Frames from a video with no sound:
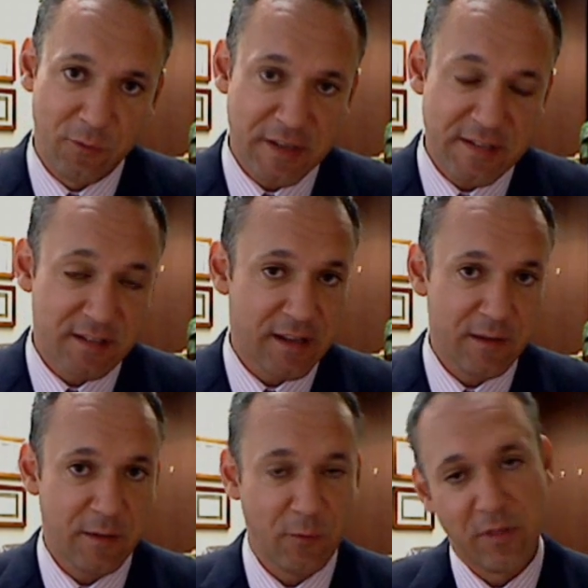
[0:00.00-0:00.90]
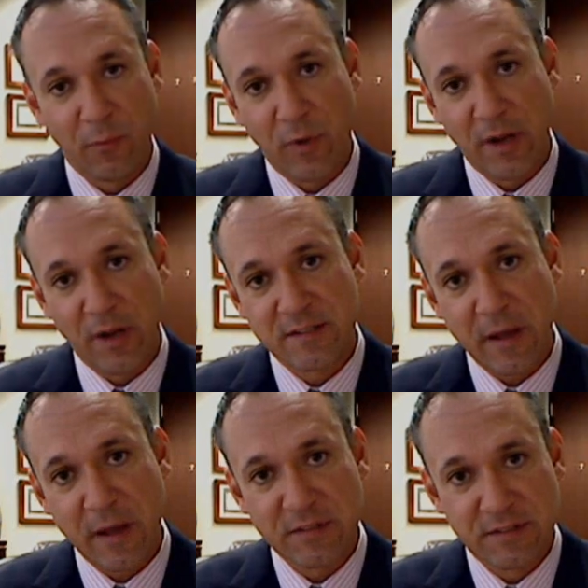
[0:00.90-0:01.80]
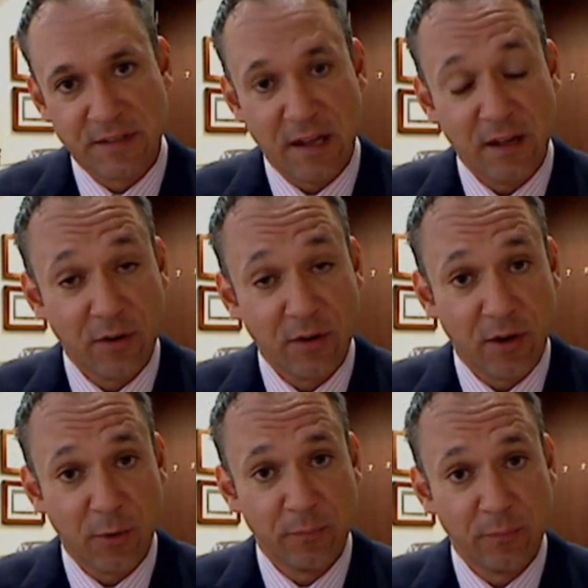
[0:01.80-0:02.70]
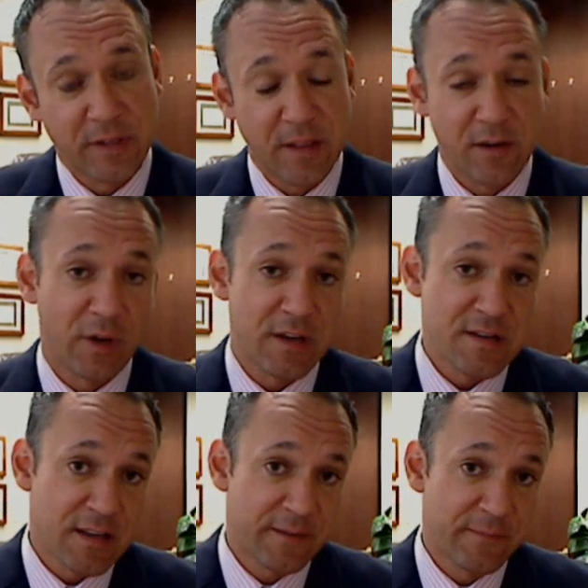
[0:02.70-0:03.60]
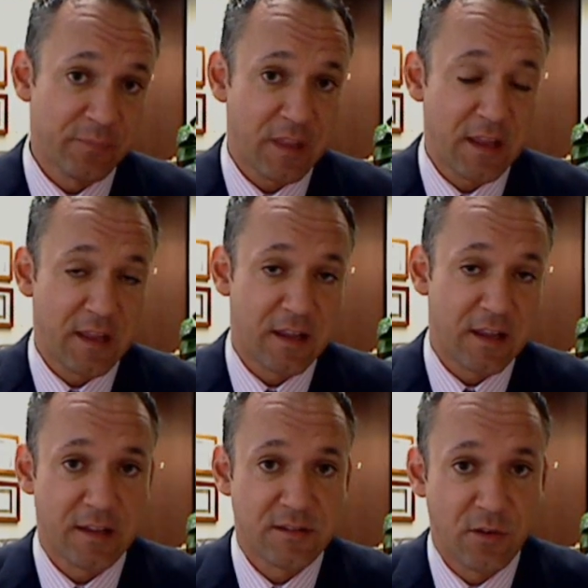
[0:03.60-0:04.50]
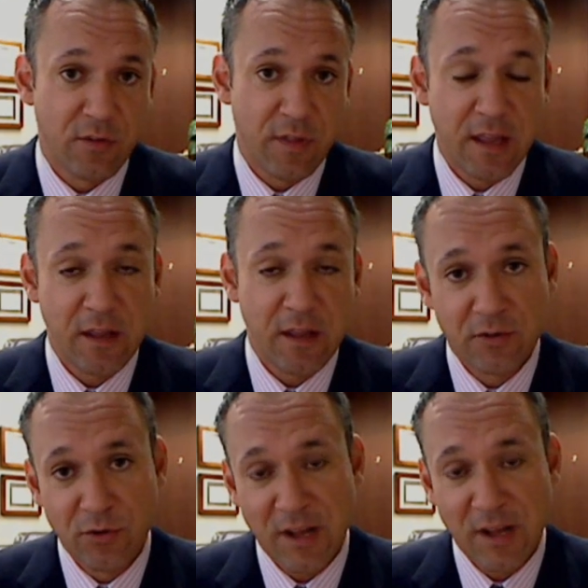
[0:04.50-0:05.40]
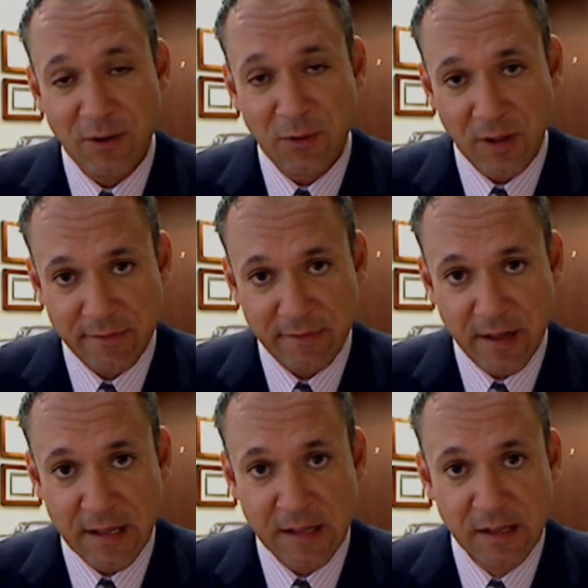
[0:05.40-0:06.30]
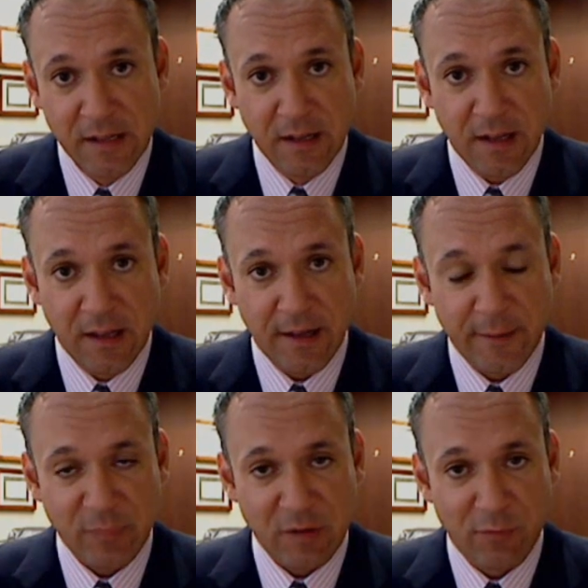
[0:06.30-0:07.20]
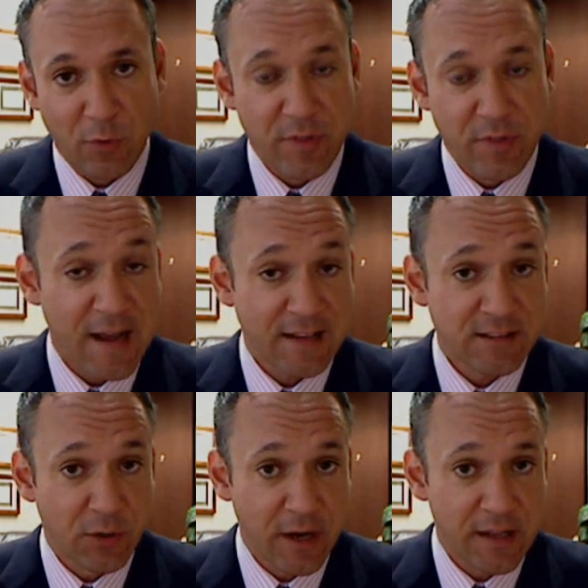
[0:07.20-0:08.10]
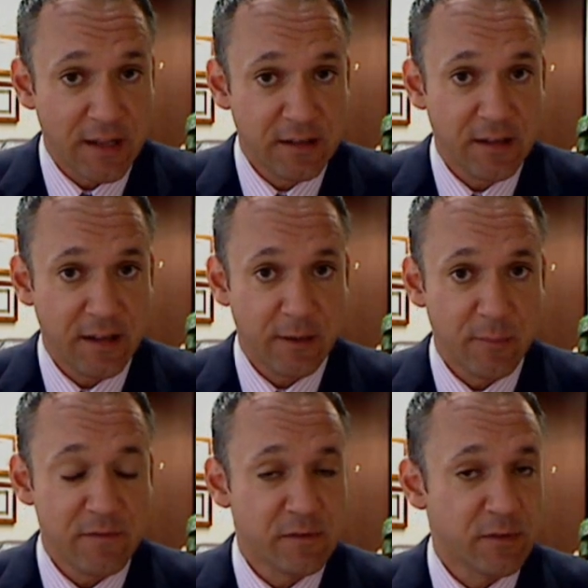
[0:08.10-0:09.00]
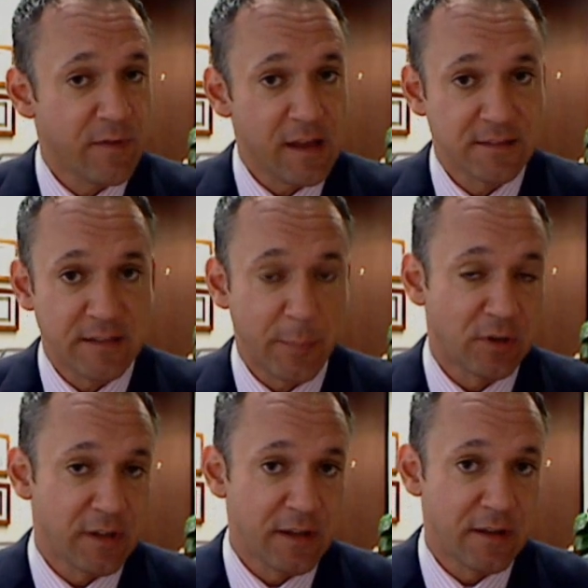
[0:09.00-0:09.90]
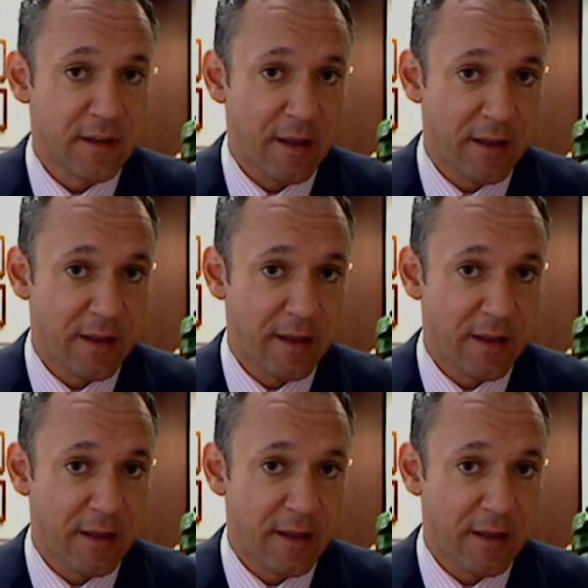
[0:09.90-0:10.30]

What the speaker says: recently, where the one spouse did not own a home, but the other one did, and so they do not qualify for the tax credit. Even if you file separately,